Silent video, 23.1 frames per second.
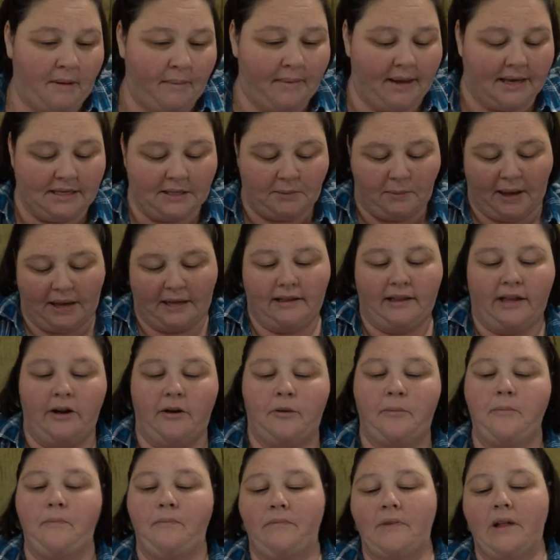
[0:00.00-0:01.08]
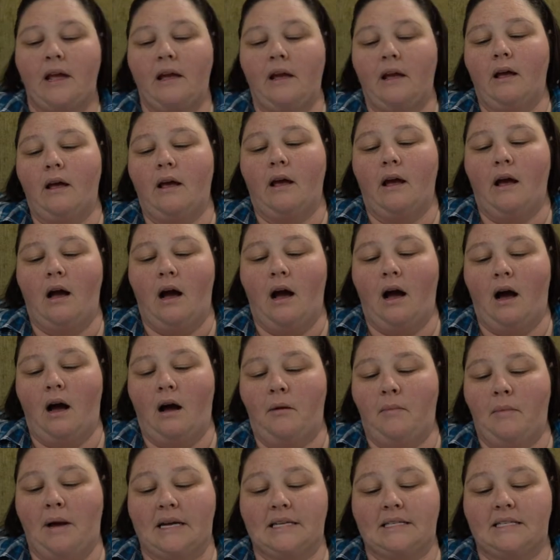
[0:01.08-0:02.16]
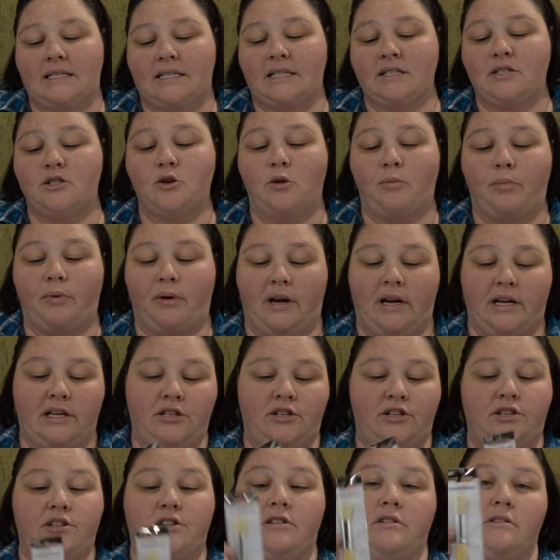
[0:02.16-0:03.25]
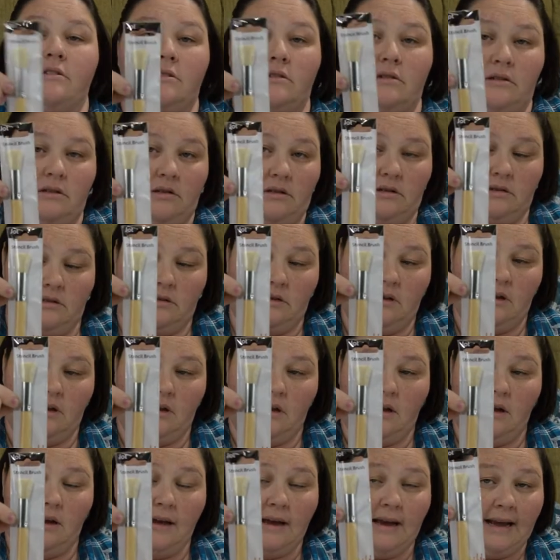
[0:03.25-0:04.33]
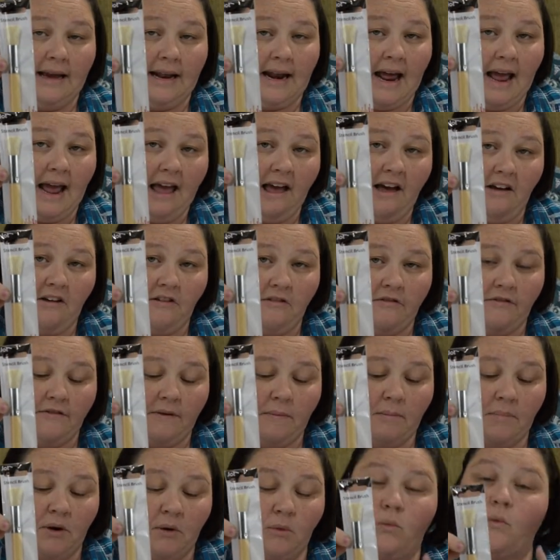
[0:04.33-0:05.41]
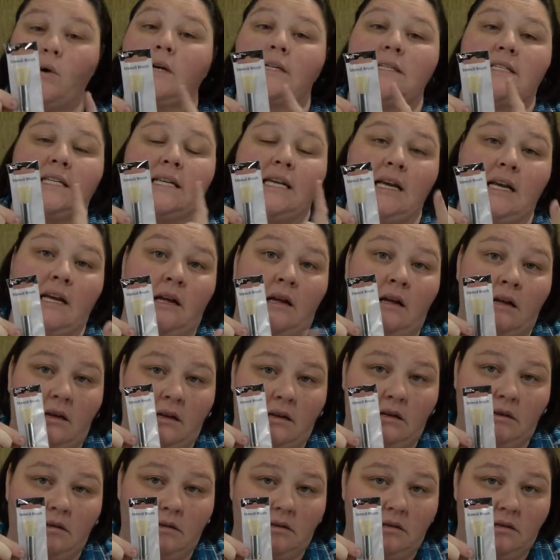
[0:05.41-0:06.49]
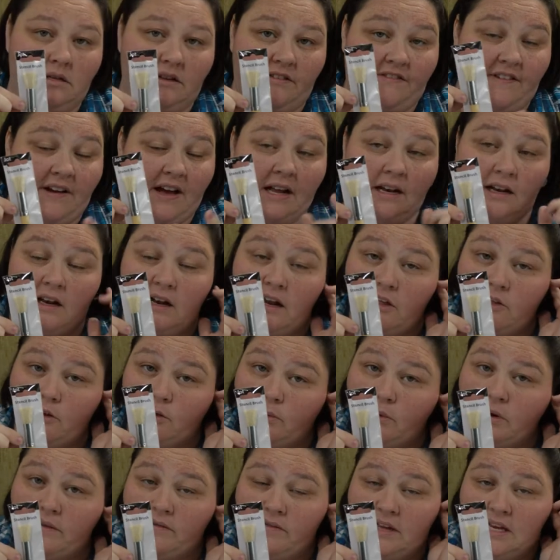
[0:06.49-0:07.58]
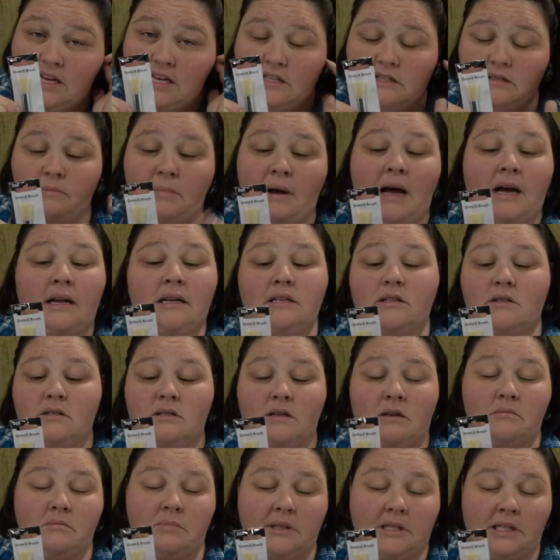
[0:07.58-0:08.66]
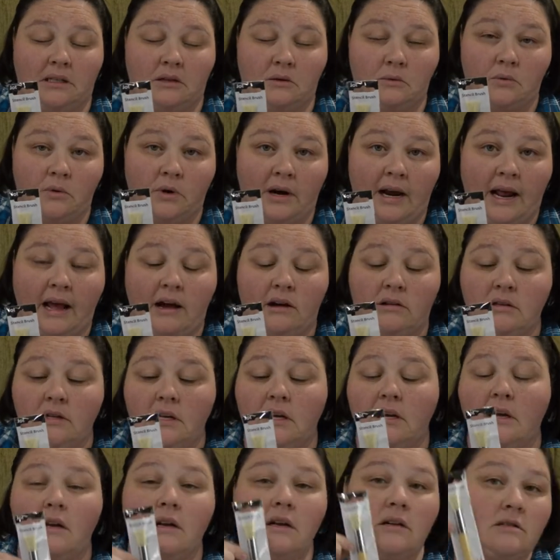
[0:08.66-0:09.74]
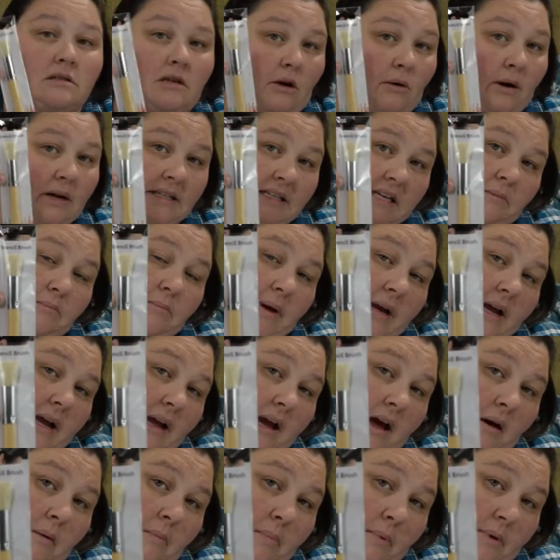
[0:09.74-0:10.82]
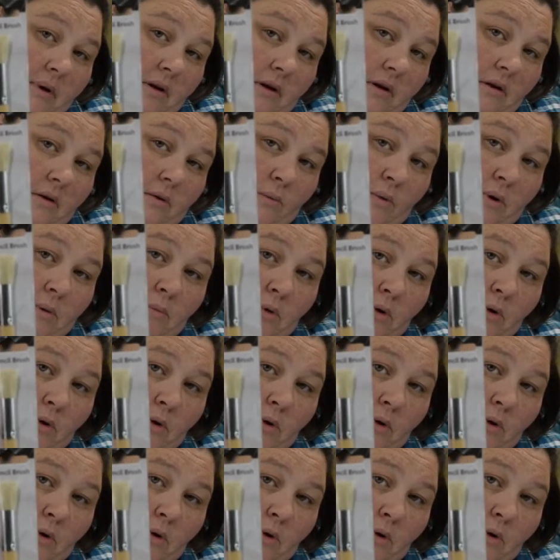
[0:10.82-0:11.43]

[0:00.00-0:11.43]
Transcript: my mess back there, a stencil brush. And I have been wanting to find another one of these. Mine is completely worn out. So I did pick up one